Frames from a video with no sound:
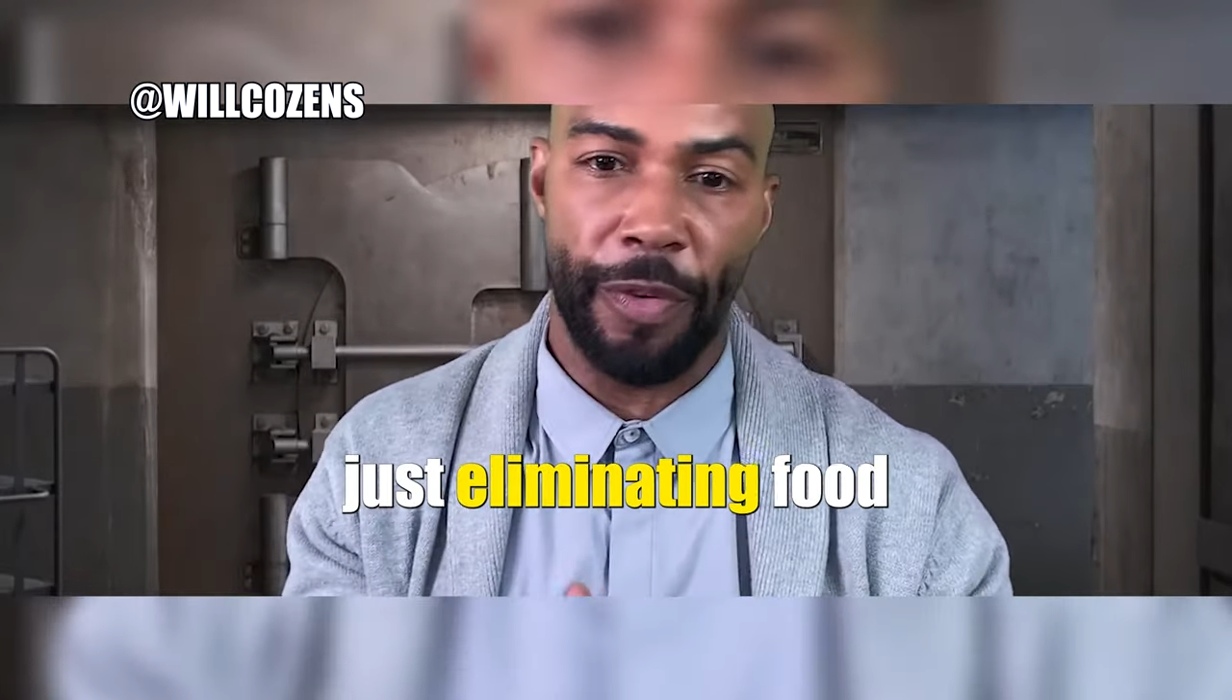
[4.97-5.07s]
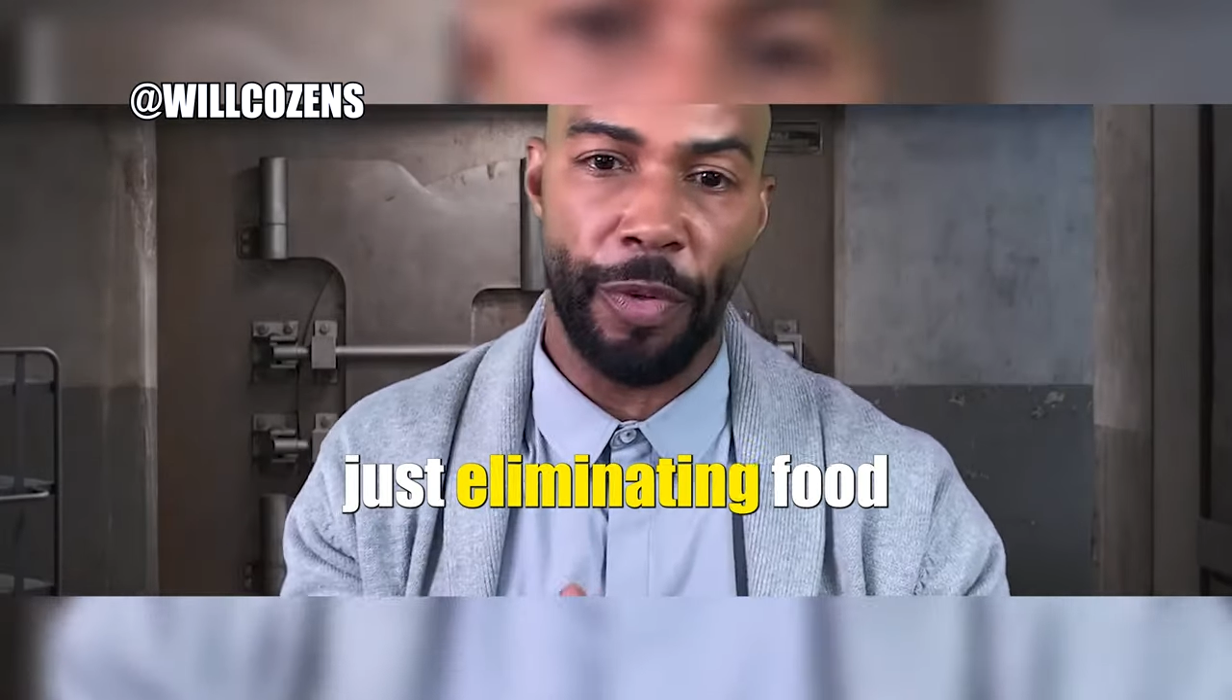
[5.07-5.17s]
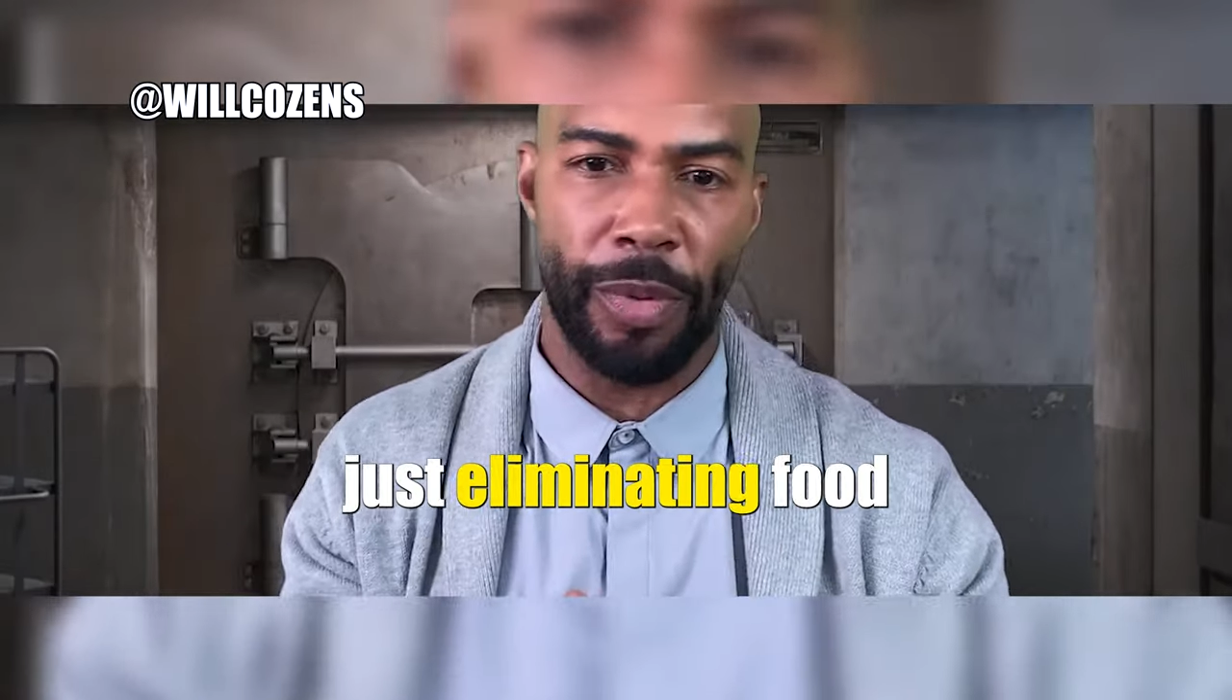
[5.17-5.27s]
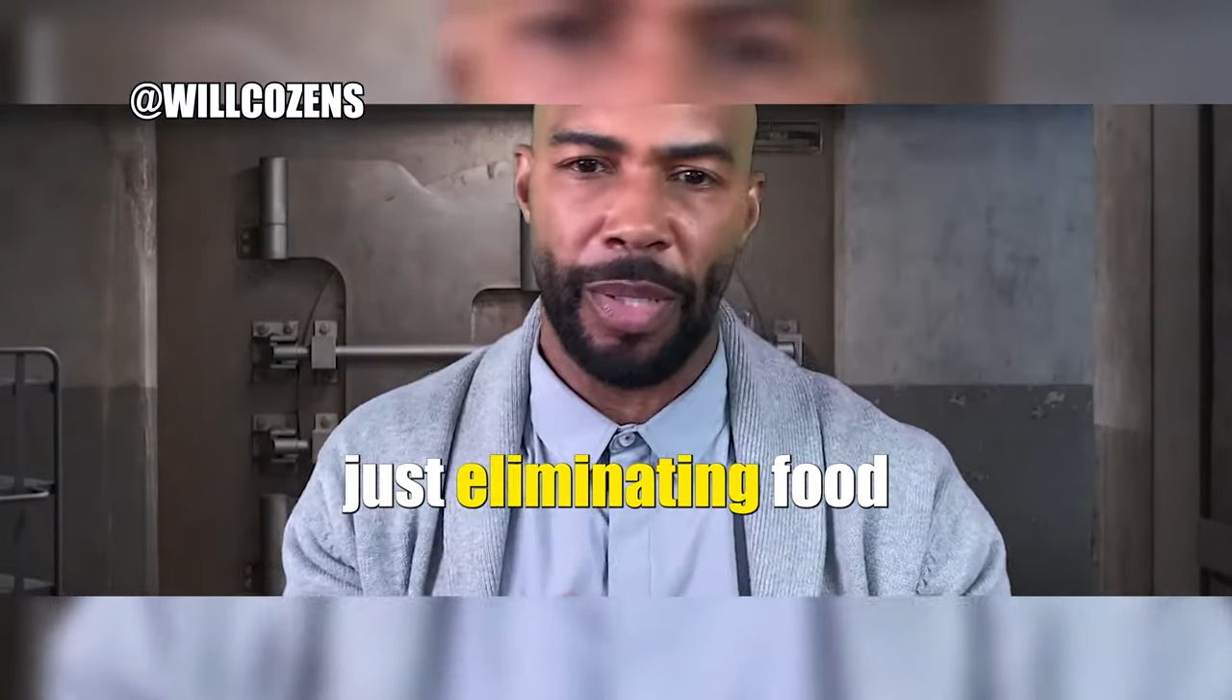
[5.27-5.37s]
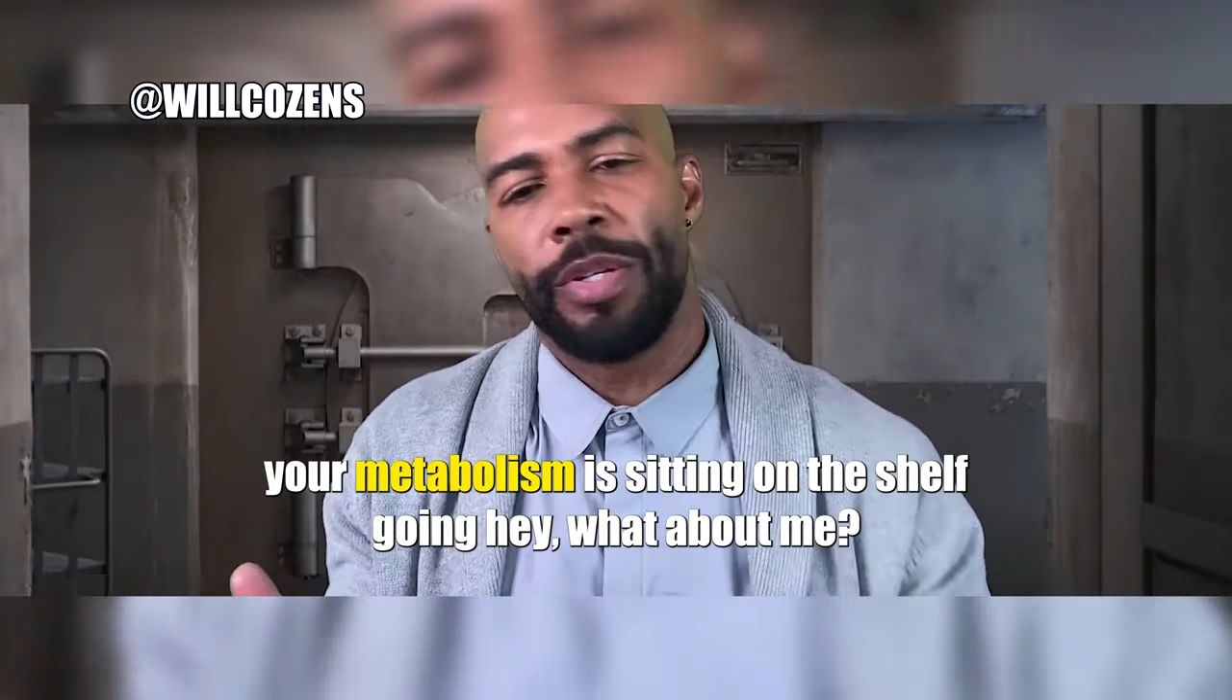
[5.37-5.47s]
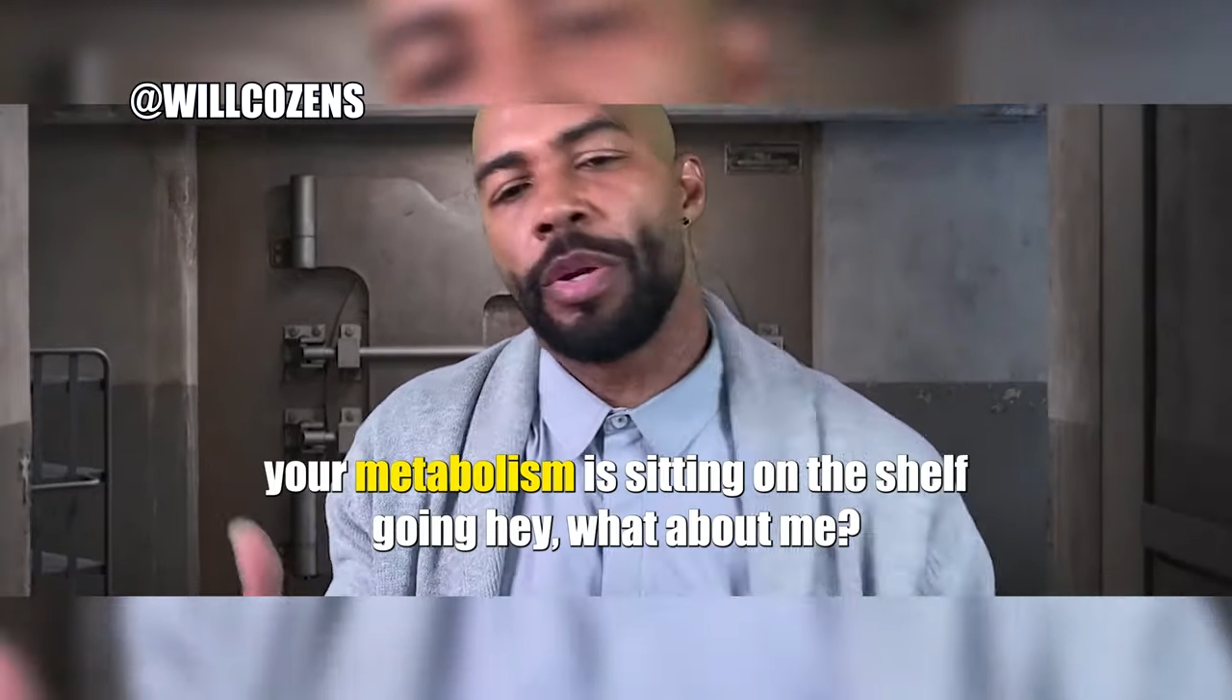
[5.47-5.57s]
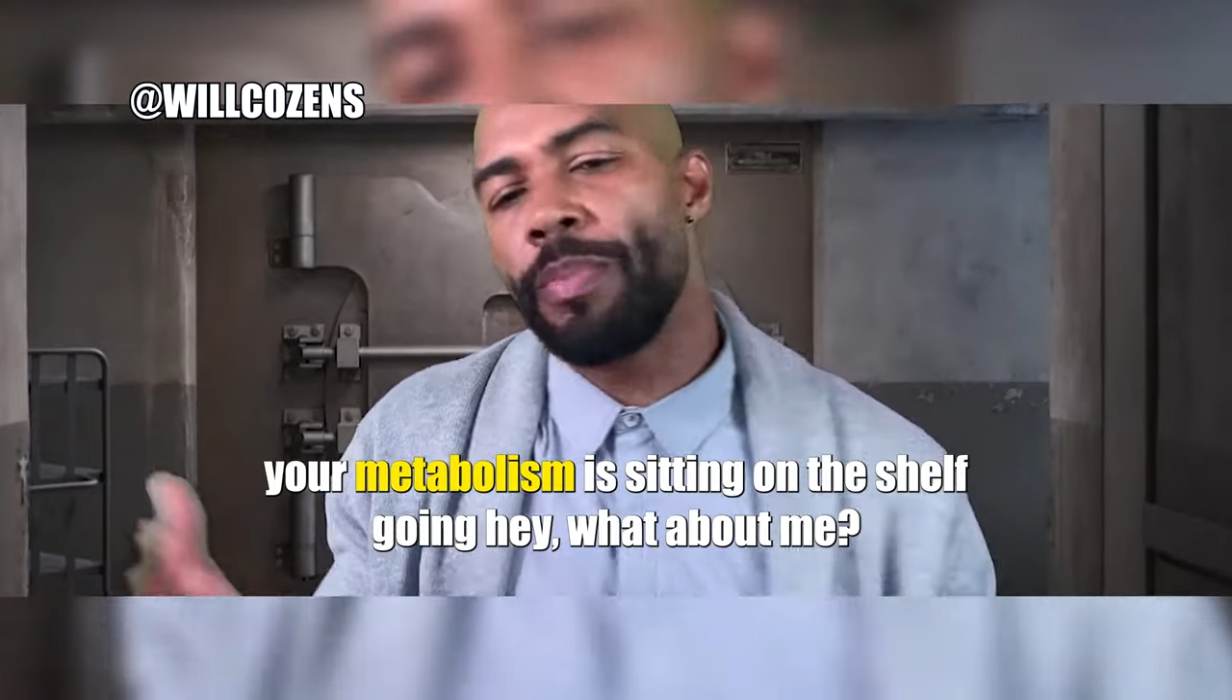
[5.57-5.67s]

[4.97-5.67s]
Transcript: food.